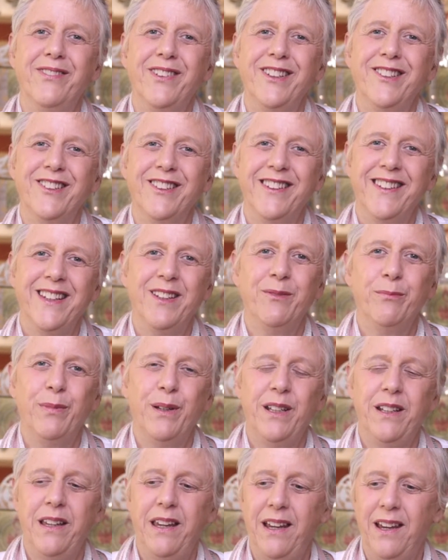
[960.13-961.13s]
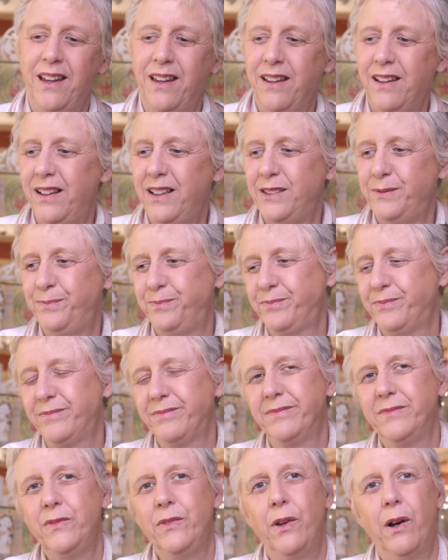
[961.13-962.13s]
officially, but like
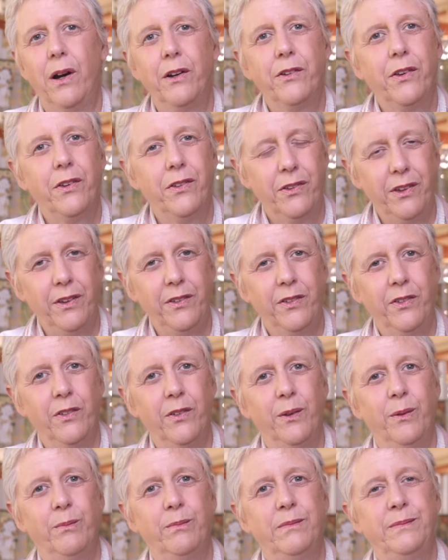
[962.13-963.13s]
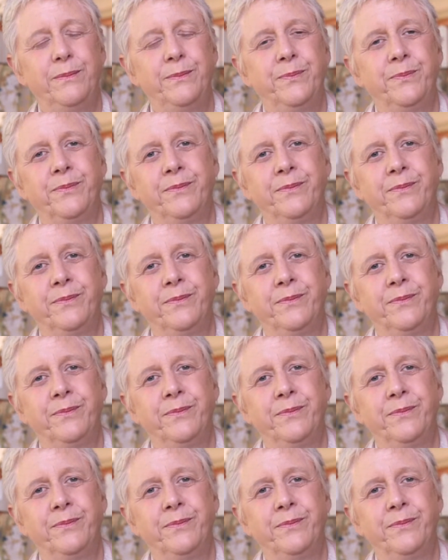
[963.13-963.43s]
narcissism,